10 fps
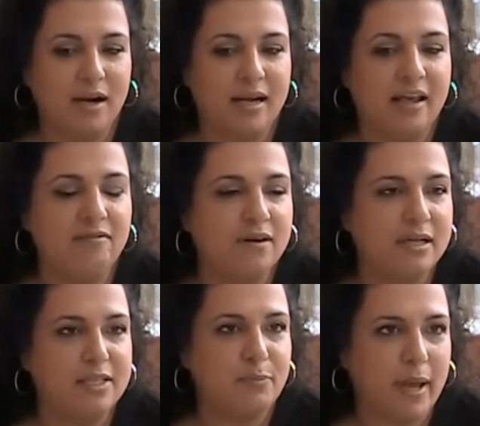I never
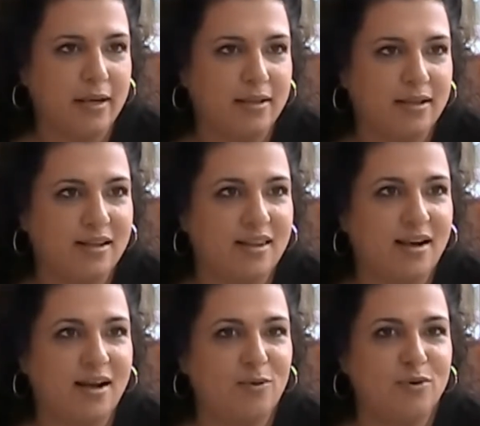expected
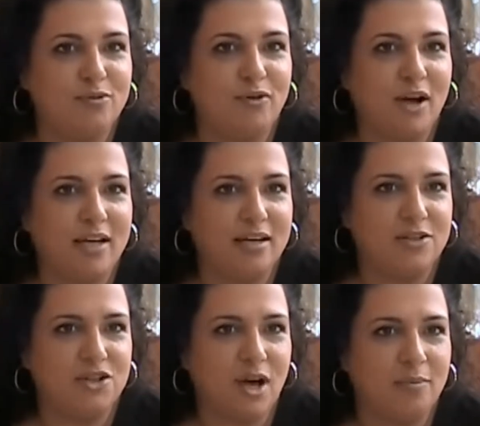that I would find a
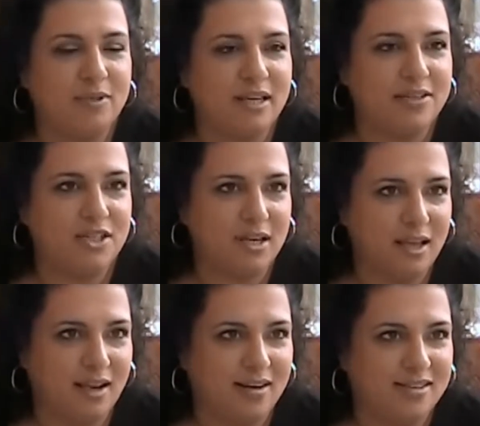job teaching
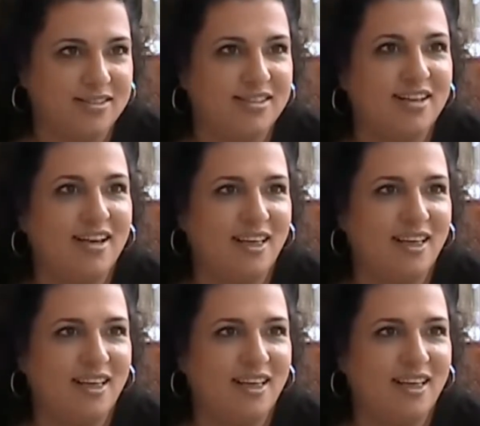English